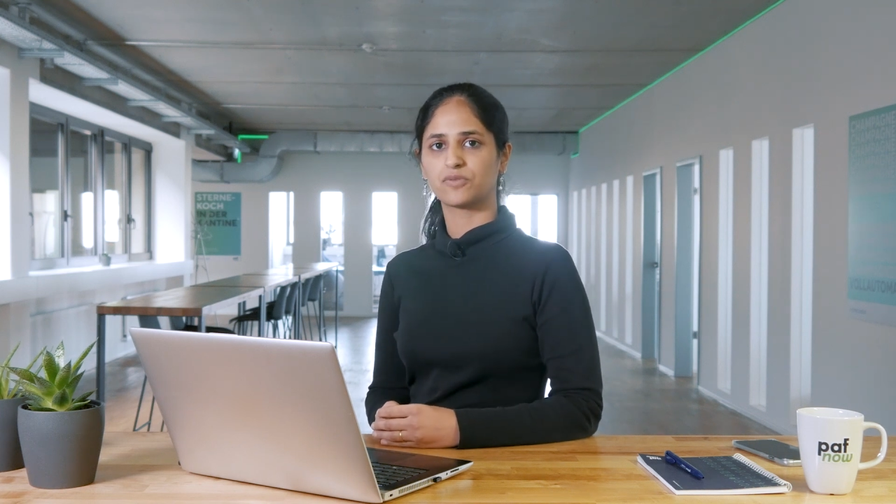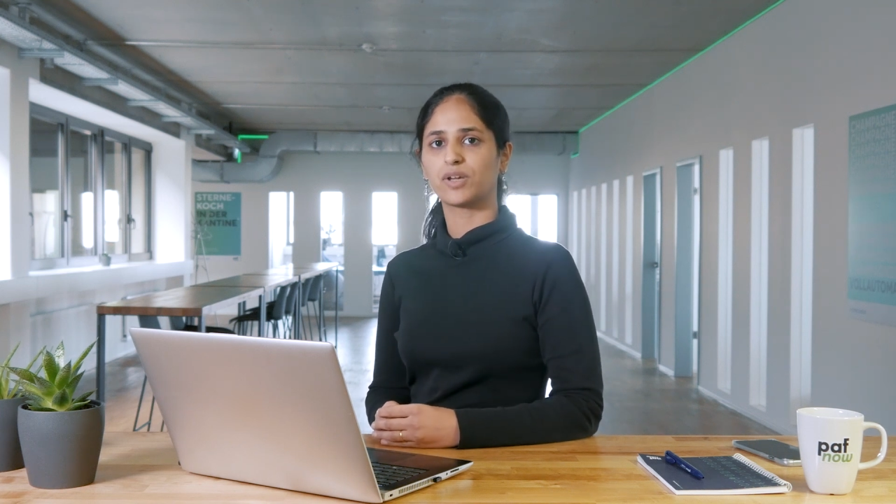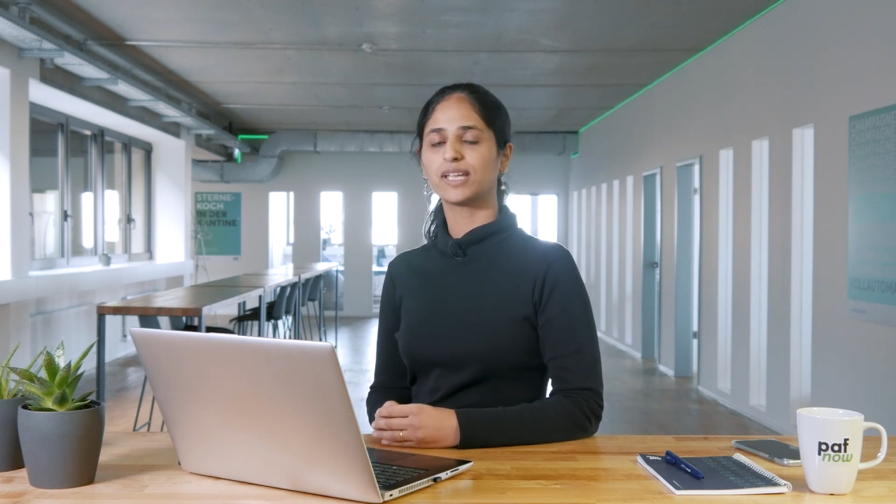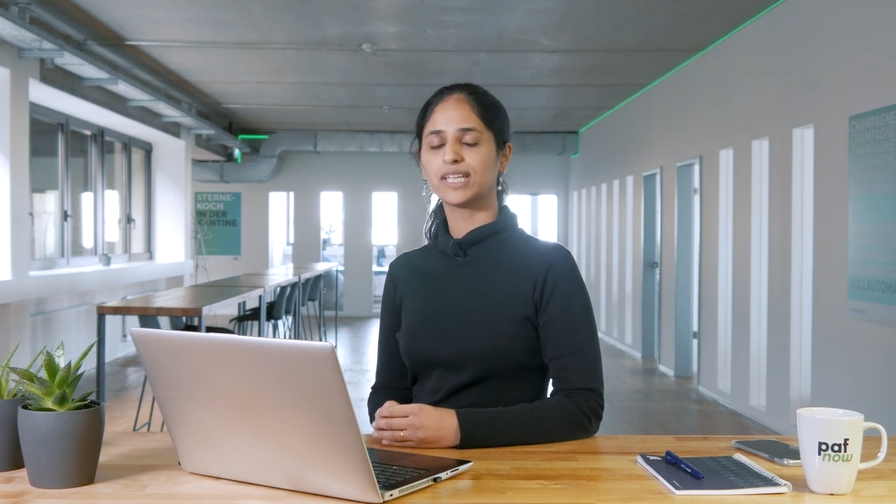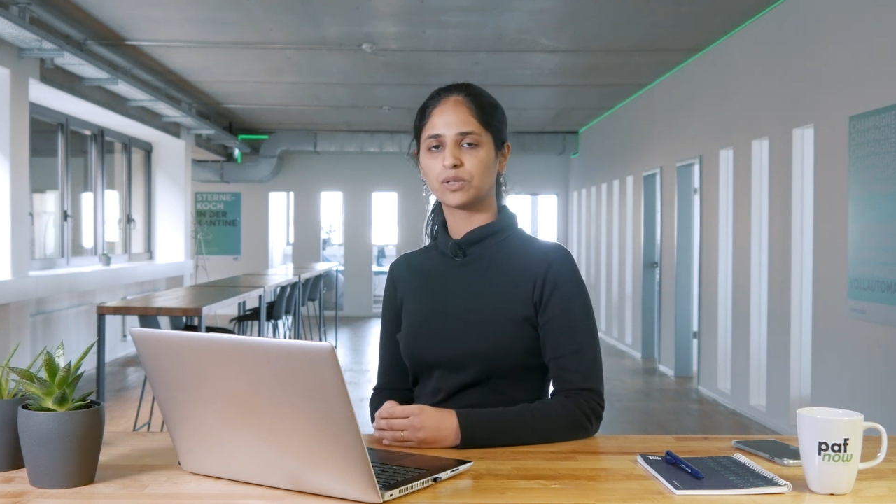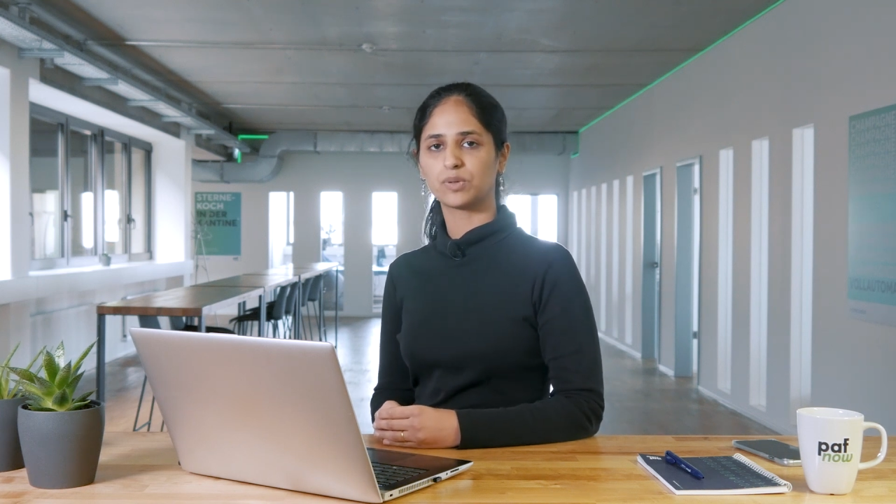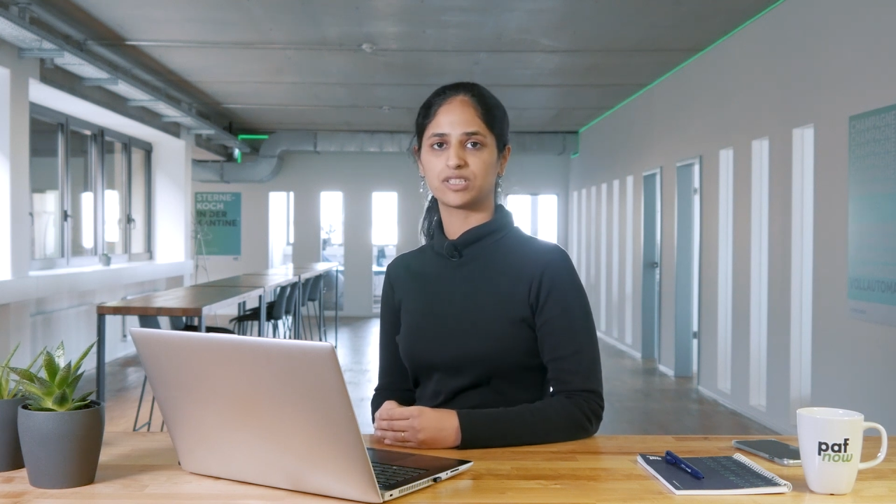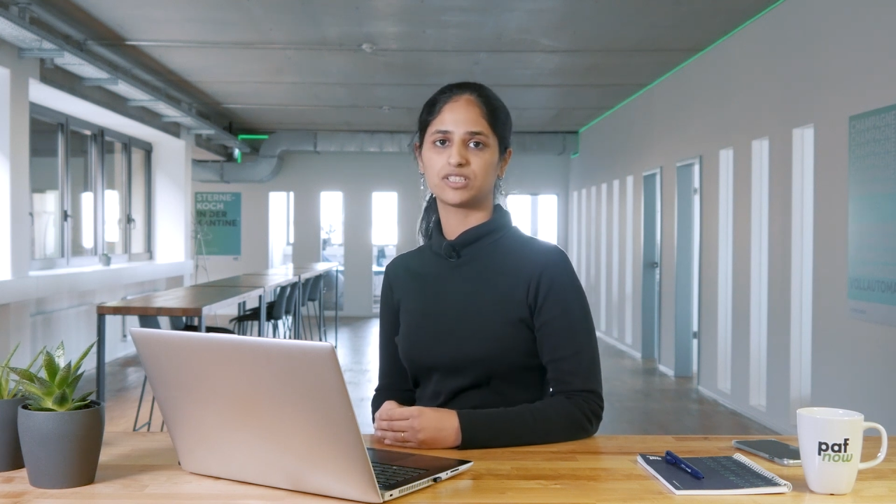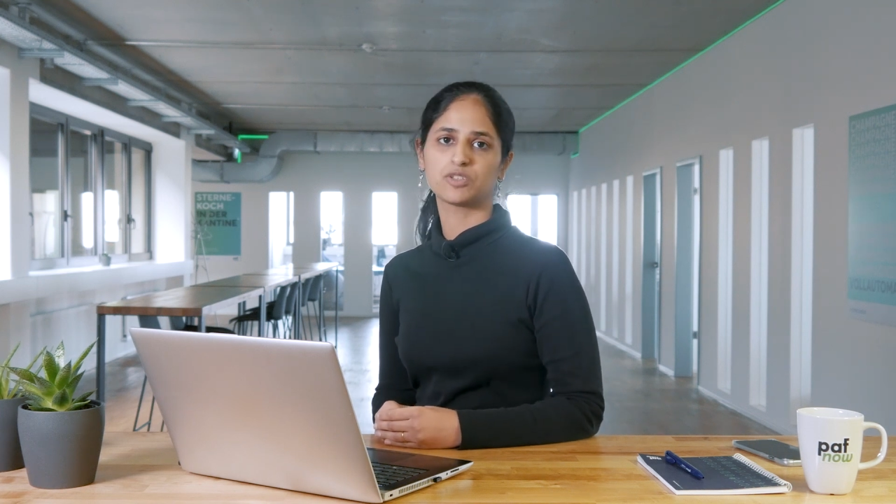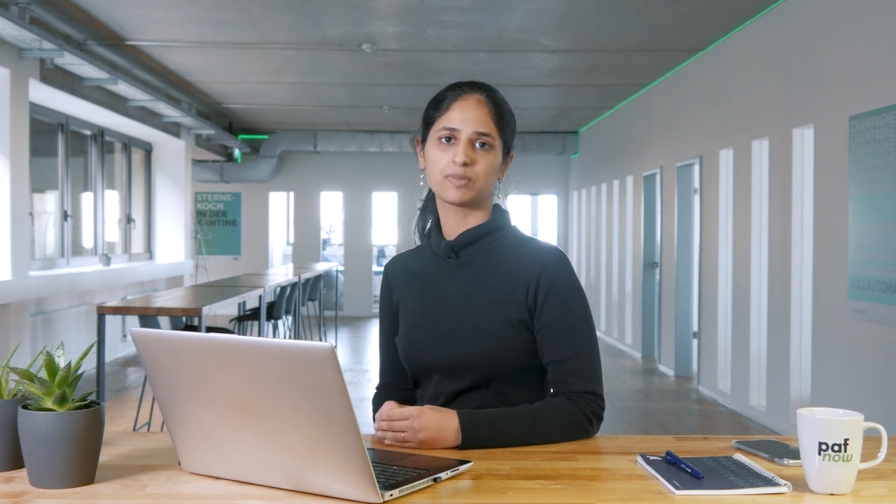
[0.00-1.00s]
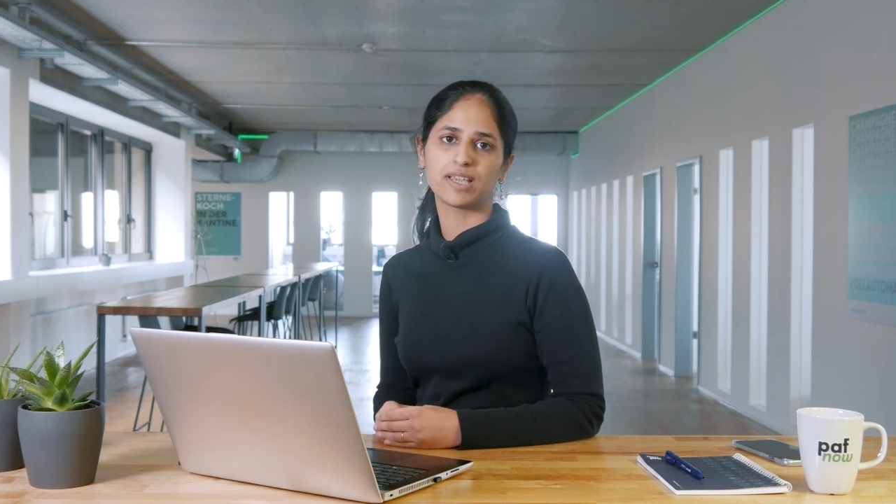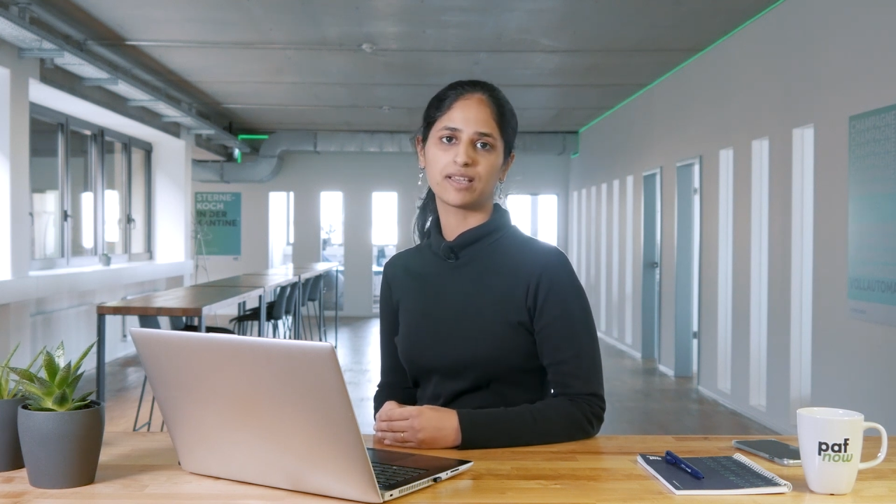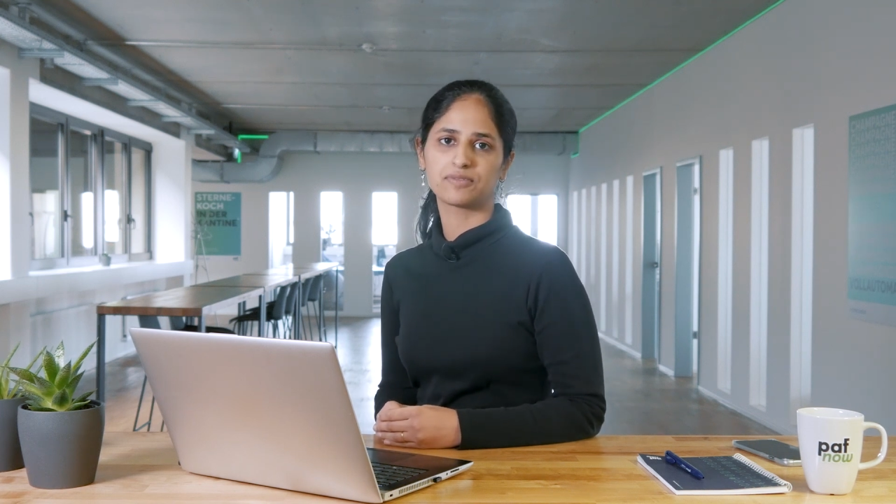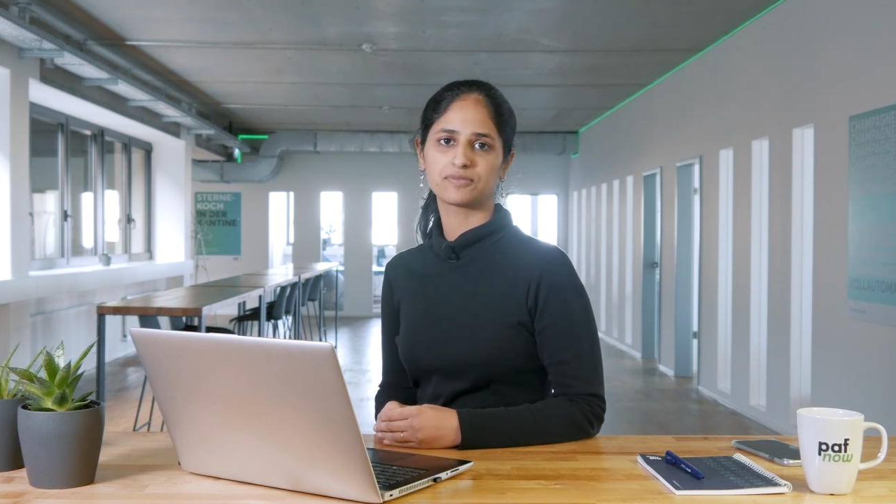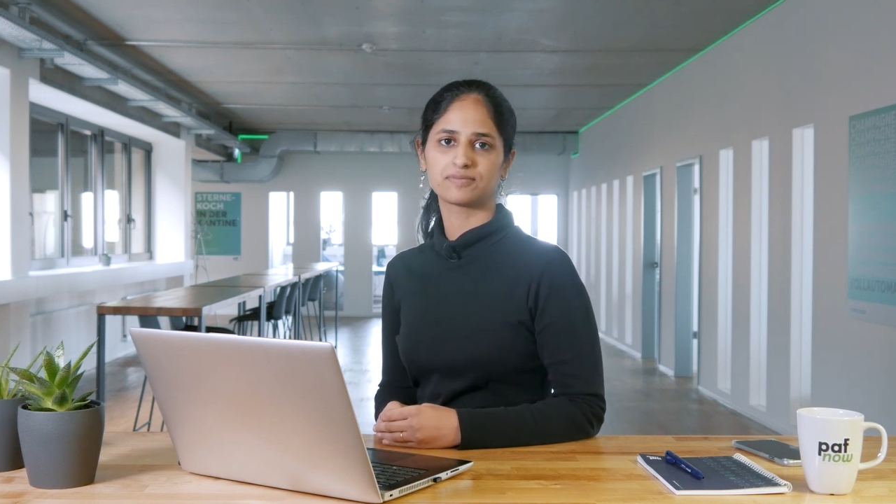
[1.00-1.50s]
for any questions you may
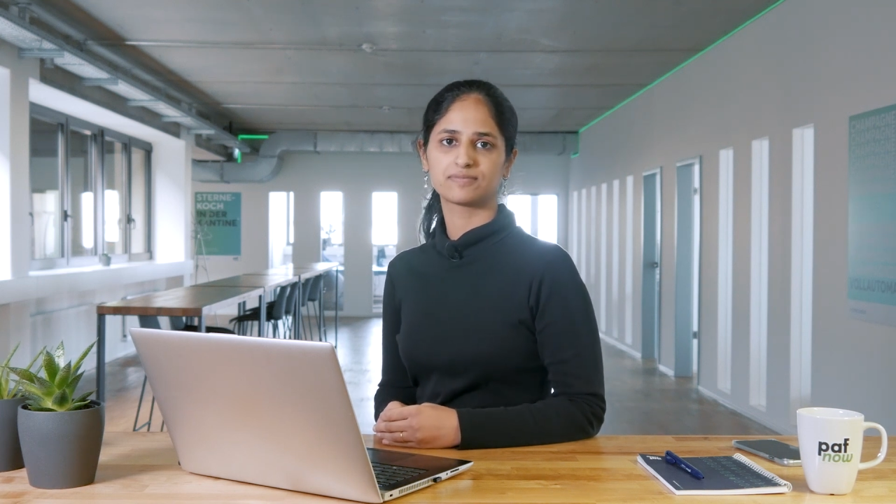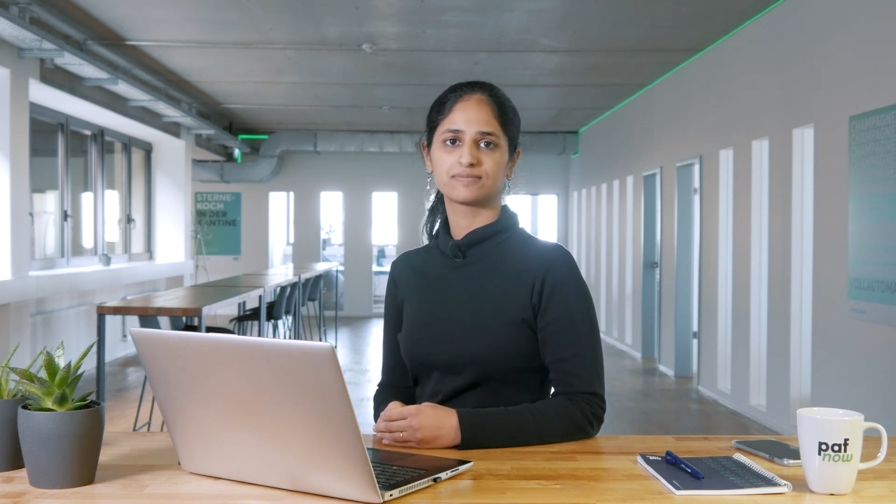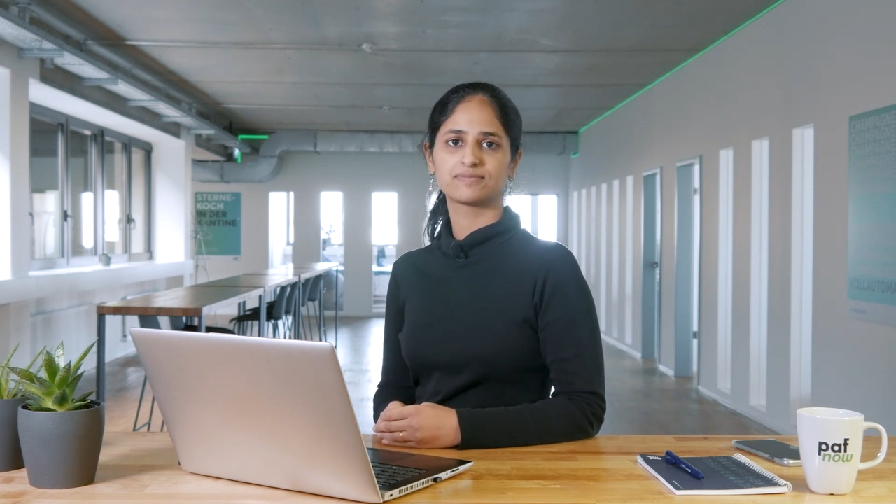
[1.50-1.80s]
have.